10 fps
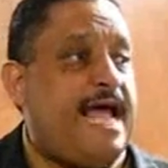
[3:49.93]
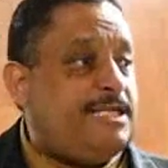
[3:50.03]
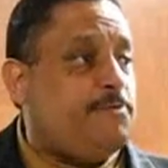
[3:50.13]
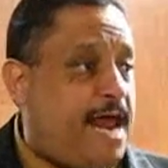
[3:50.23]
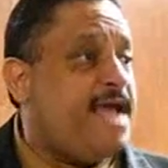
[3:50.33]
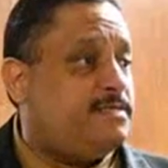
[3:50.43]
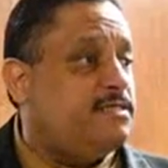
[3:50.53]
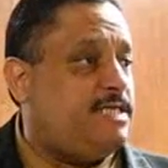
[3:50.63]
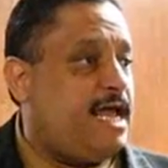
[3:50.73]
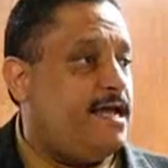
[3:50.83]
That's what
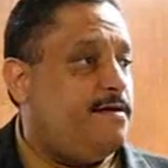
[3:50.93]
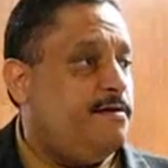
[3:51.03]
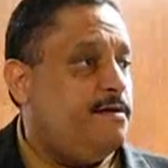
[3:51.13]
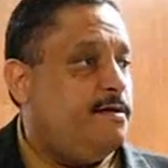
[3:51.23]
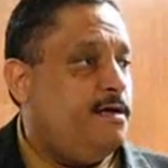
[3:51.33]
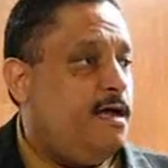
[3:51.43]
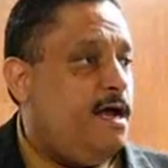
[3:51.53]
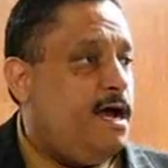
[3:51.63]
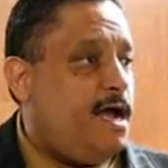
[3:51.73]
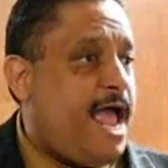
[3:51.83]
Asa said.
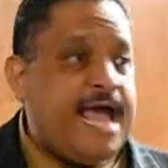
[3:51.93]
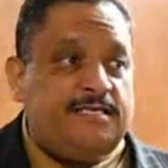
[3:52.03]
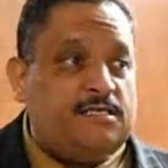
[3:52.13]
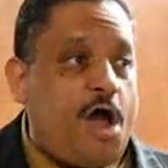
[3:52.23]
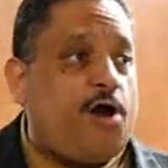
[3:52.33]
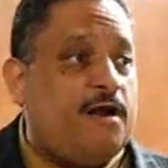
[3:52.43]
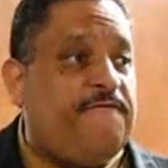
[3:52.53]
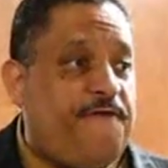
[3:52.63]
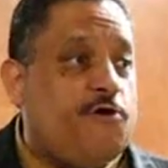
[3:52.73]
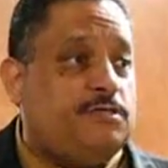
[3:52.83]
Asa talking
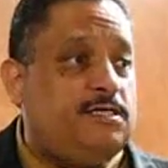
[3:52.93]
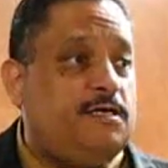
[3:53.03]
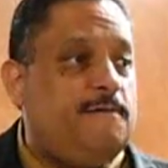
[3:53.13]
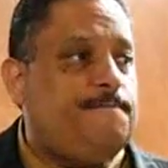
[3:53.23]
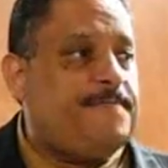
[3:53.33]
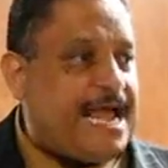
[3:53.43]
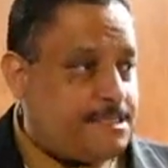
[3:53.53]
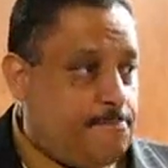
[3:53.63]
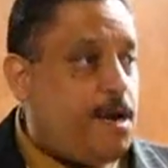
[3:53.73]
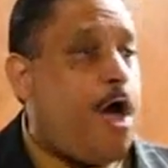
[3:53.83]
to folks
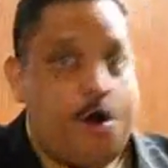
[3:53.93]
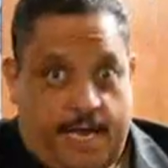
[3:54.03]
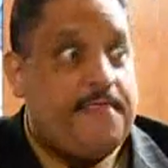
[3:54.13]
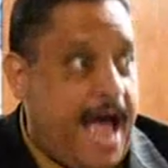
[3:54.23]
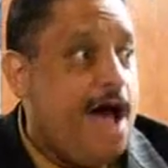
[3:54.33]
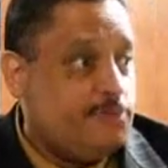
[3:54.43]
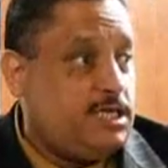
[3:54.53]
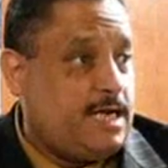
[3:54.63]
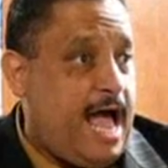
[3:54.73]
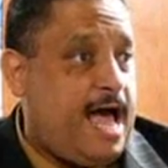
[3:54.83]
that belong in the
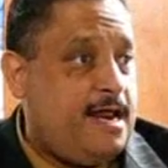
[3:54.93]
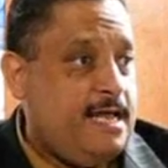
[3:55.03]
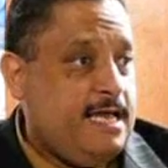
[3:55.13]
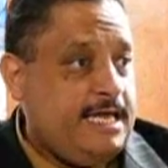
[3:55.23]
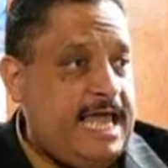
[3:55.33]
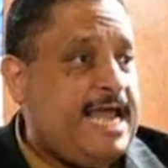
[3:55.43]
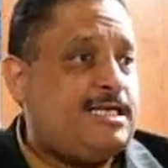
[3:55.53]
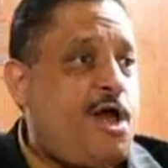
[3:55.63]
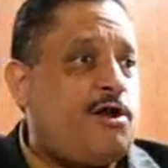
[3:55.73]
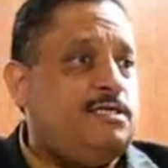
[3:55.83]
house of God. He
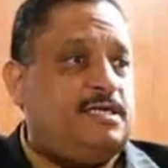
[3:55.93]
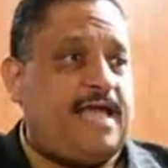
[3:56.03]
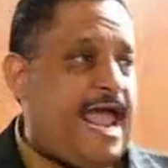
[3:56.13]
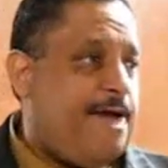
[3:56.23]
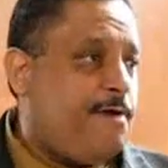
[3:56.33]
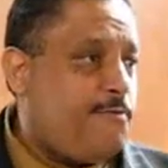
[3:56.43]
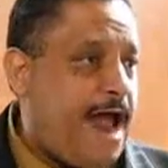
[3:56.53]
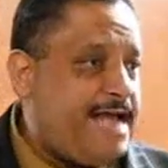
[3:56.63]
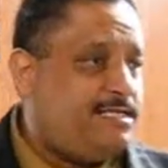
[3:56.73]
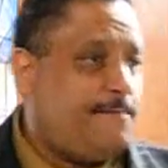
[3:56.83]
ain't talking to the
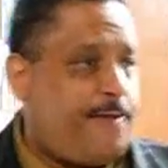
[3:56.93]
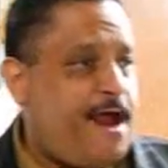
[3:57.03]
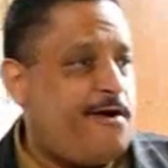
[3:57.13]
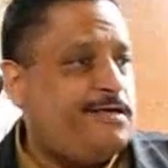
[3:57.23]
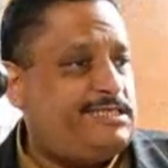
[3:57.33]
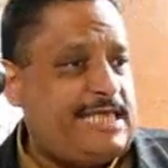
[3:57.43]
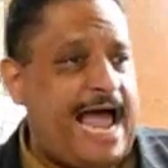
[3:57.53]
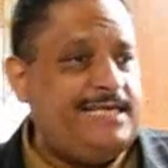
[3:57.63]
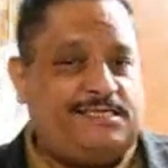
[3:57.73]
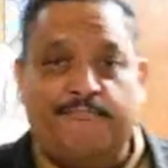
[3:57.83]
Amorites, the
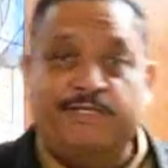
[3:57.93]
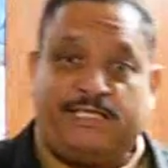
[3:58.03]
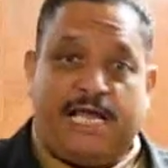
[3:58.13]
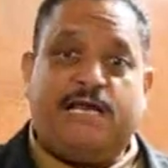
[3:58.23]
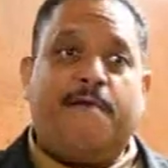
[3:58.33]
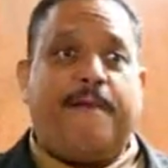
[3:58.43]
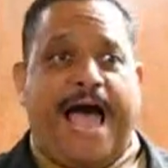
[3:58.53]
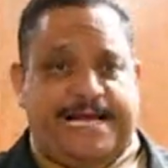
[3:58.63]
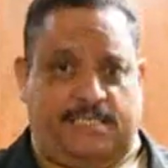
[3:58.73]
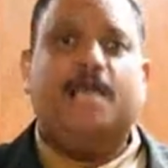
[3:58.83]
Perizzites, the mosquito
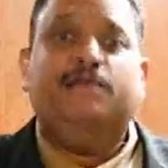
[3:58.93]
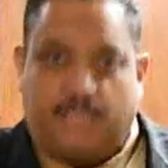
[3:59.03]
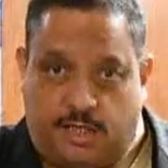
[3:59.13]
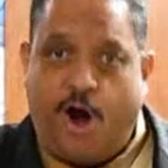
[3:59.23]
bites, the